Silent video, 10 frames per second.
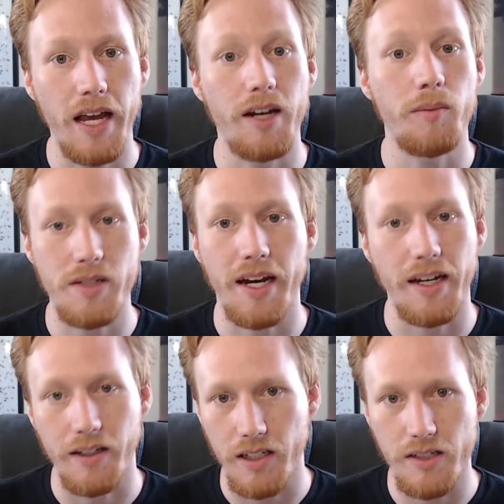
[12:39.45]
end up
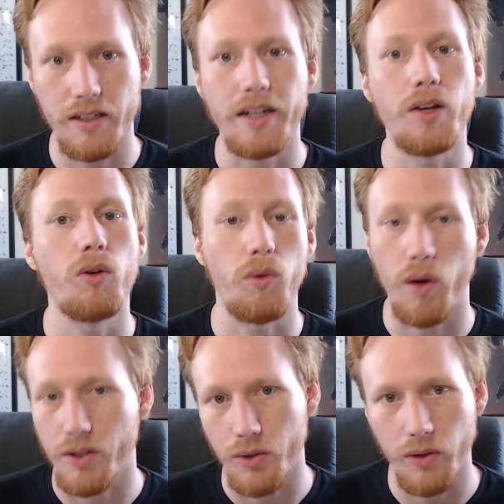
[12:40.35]
staying in this city or
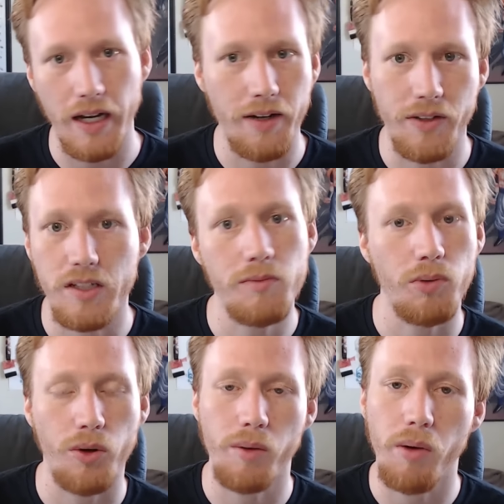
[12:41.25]
want to kind of
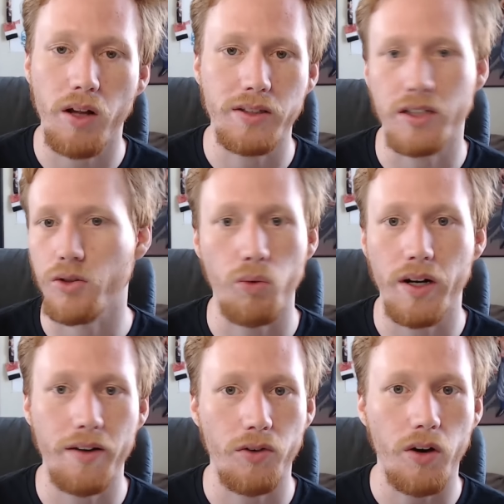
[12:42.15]
explore the politics or
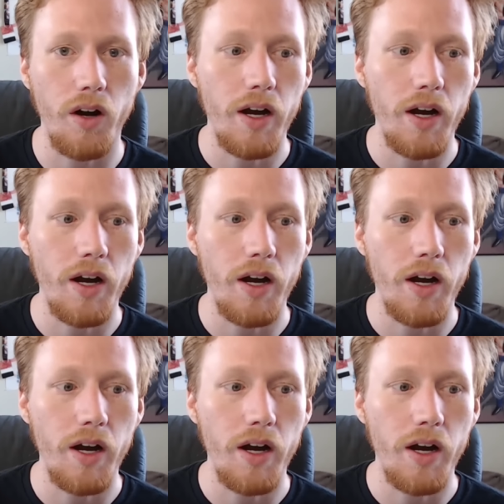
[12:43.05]
whatever